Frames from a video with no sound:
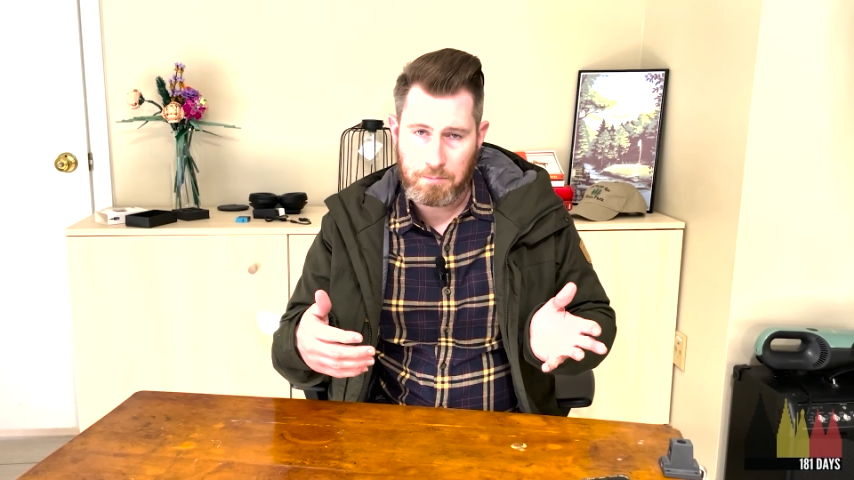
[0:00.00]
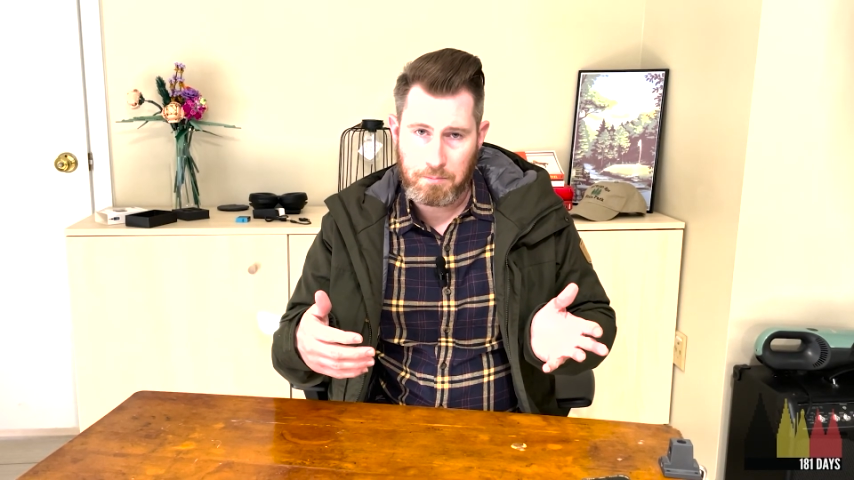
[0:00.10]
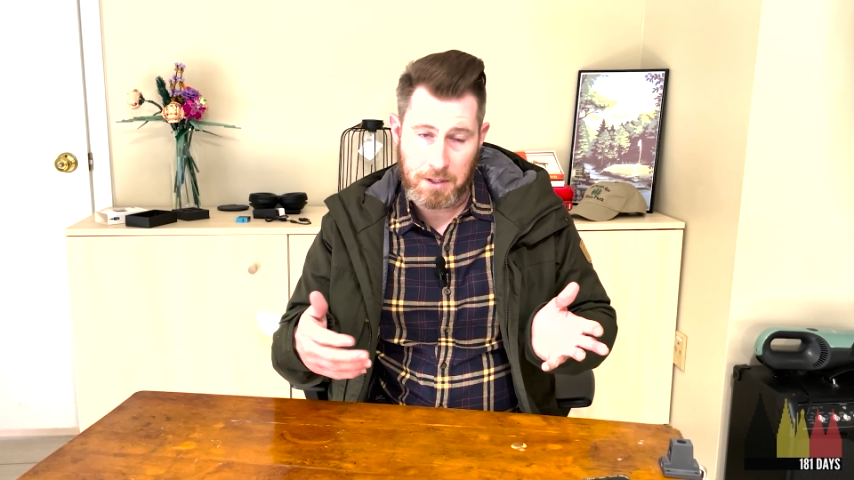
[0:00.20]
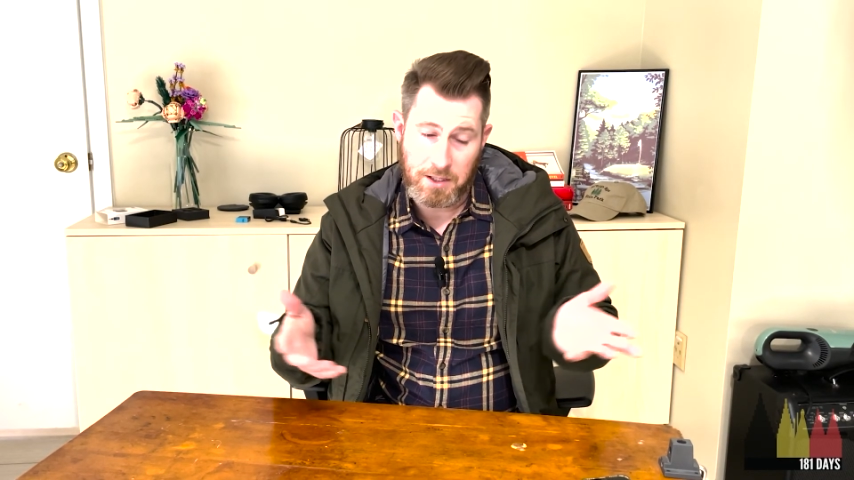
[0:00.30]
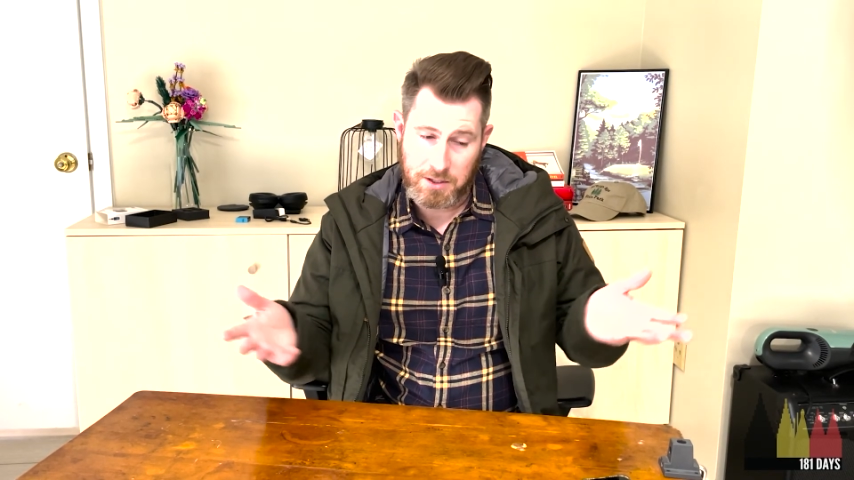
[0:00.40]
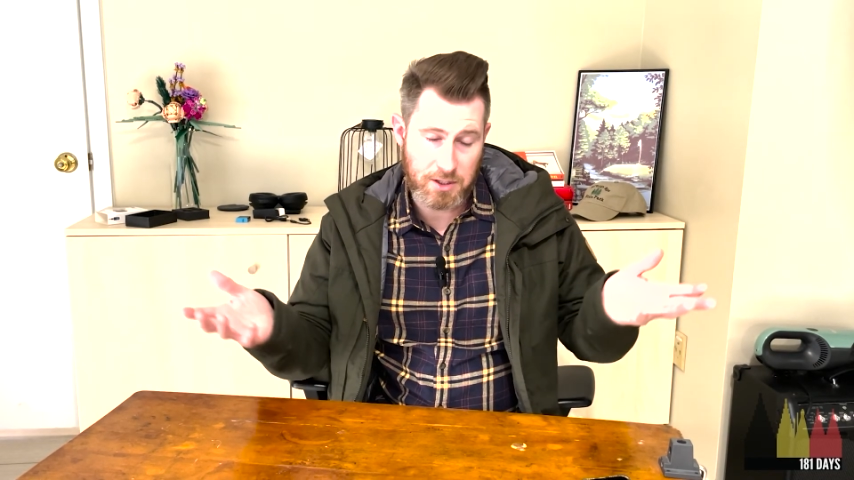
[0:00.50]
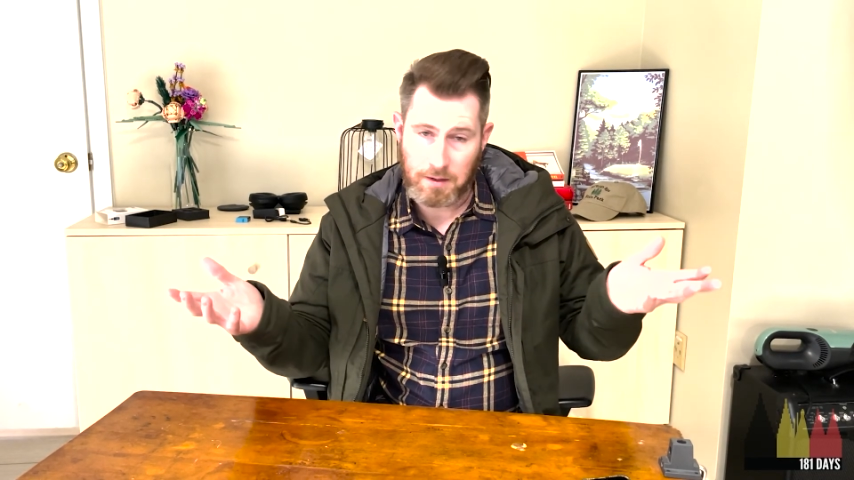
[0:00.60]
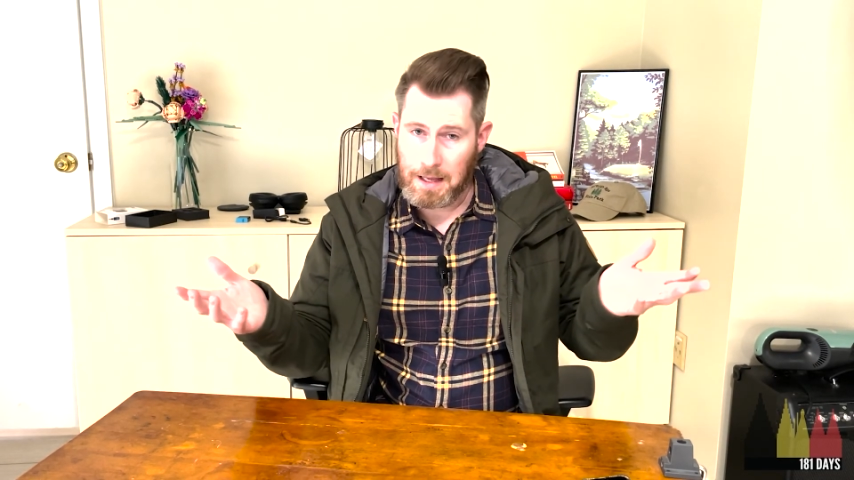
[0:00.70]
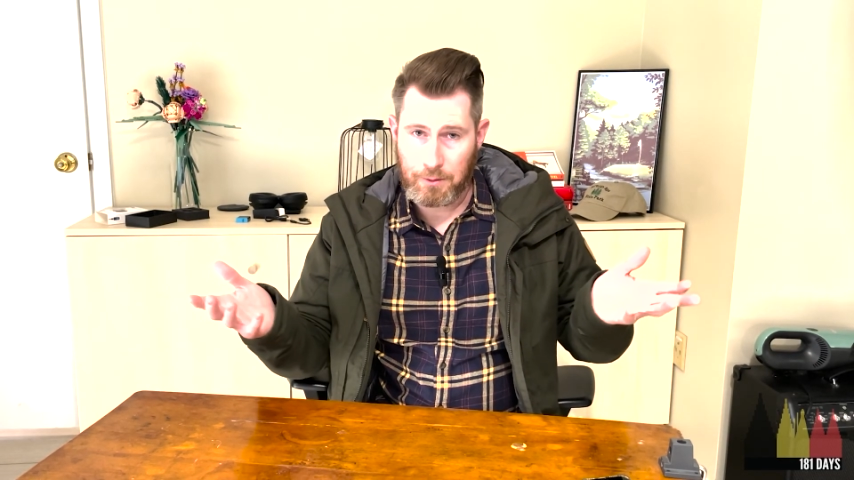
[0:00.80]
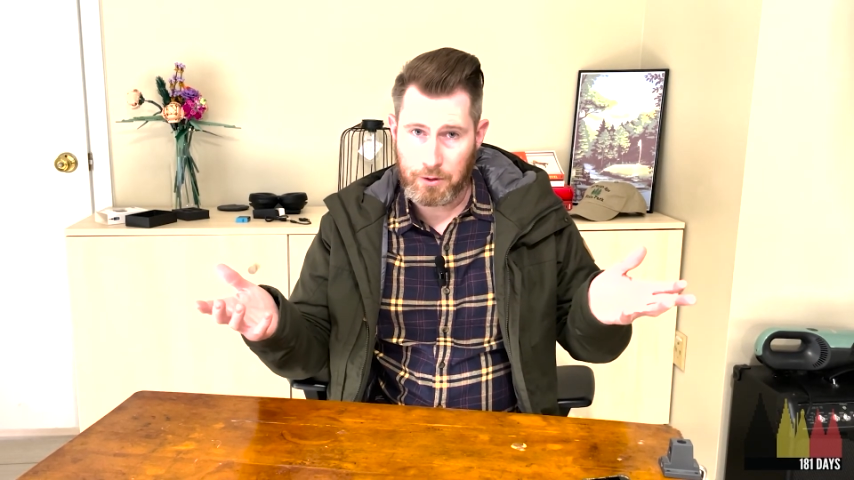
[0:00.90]
because it's a
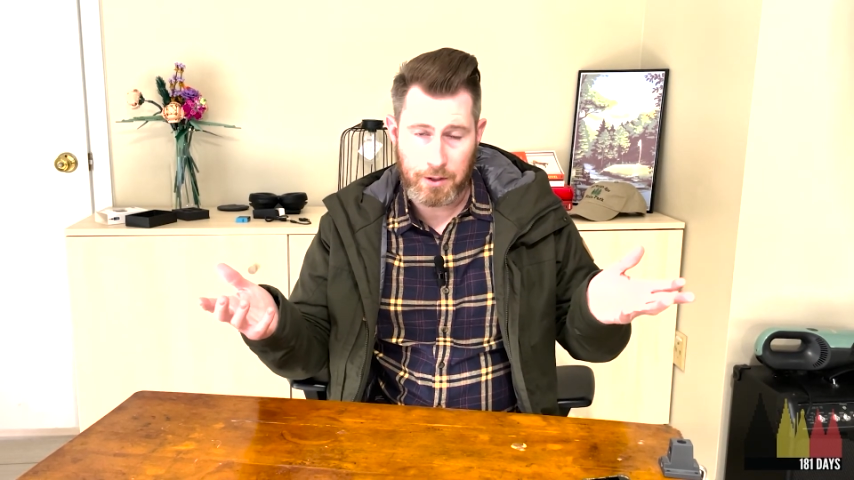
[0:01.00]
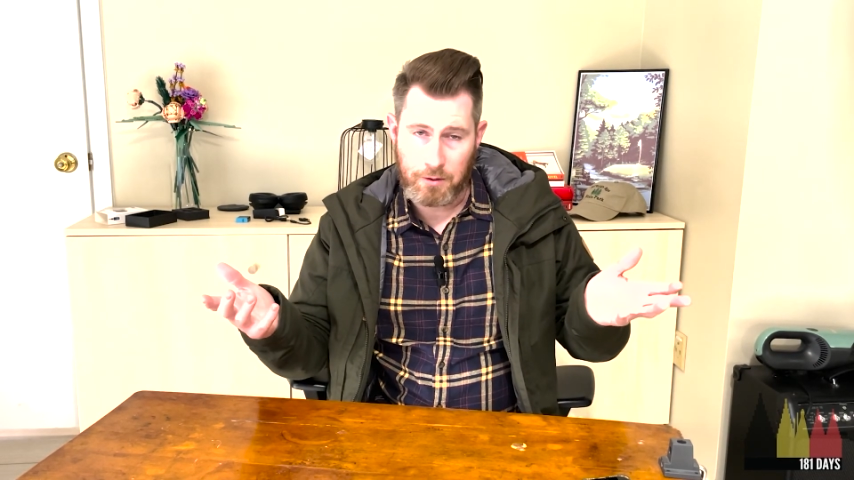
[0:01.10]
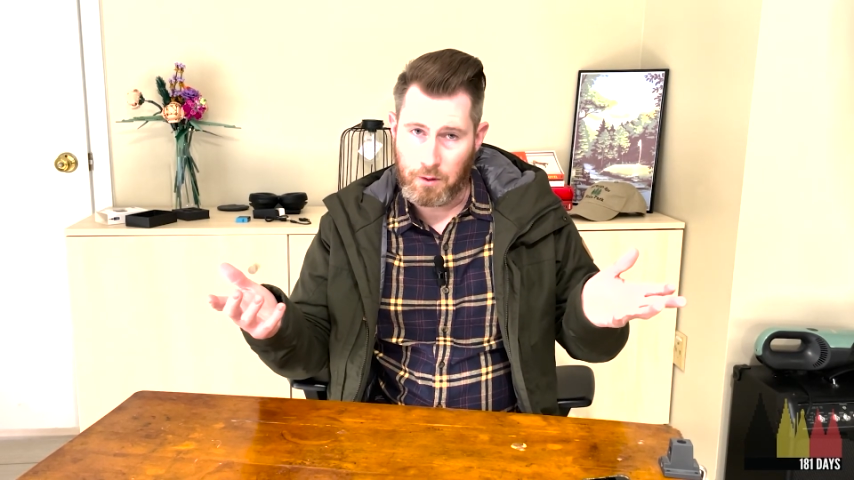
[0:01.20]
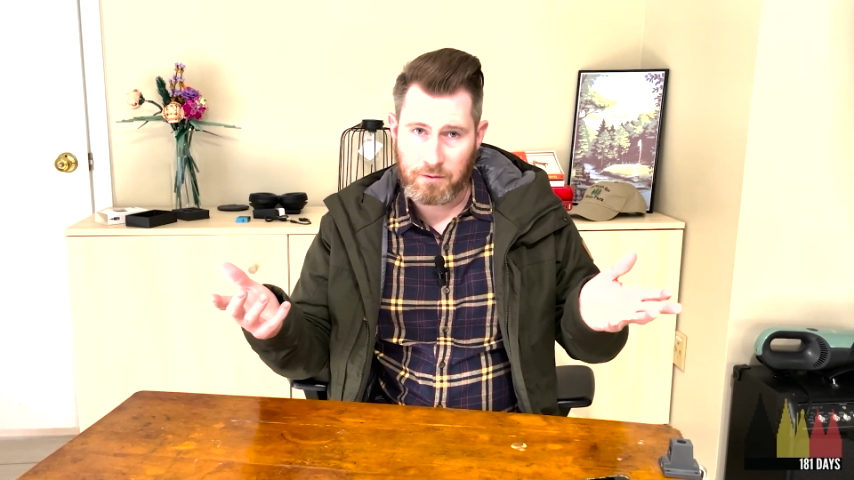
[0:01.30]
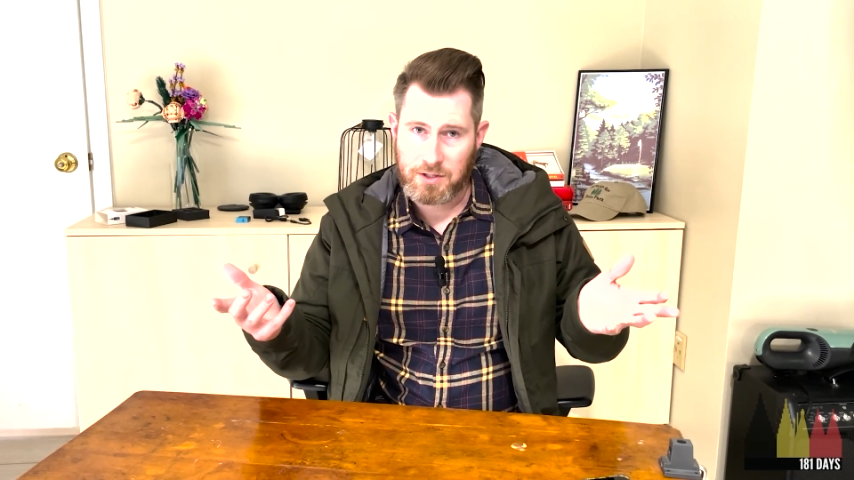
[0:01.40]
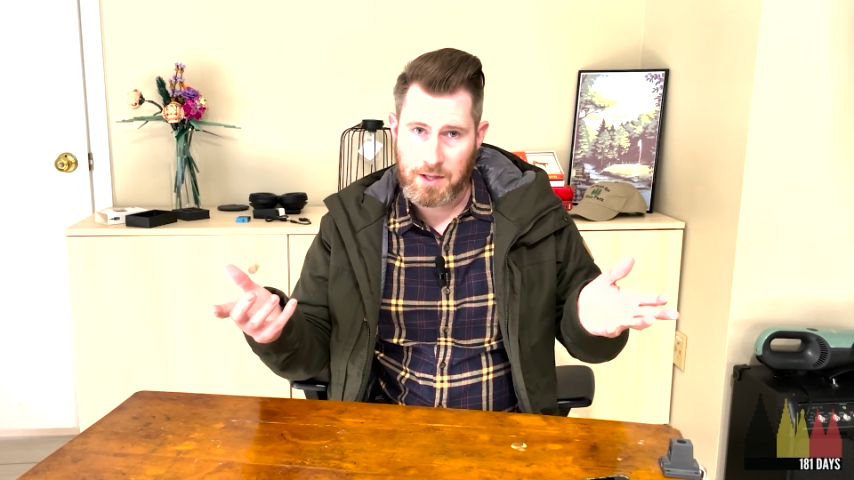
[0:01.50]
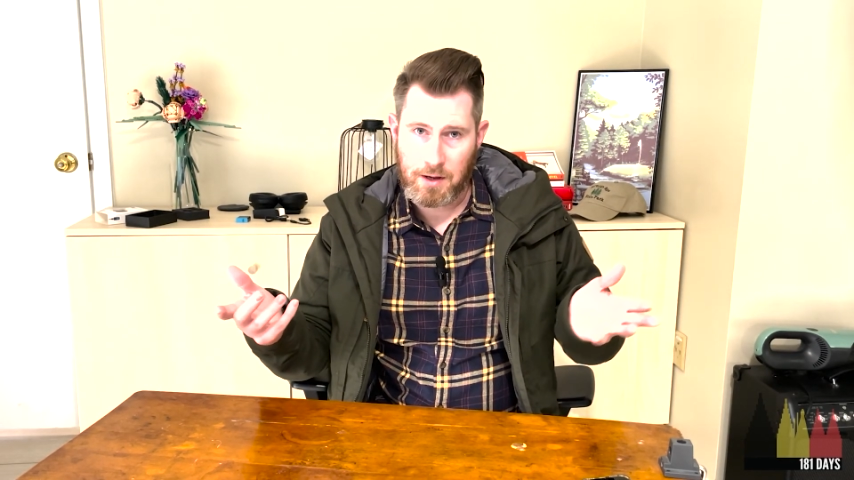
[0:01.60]
loud hood. Whoever said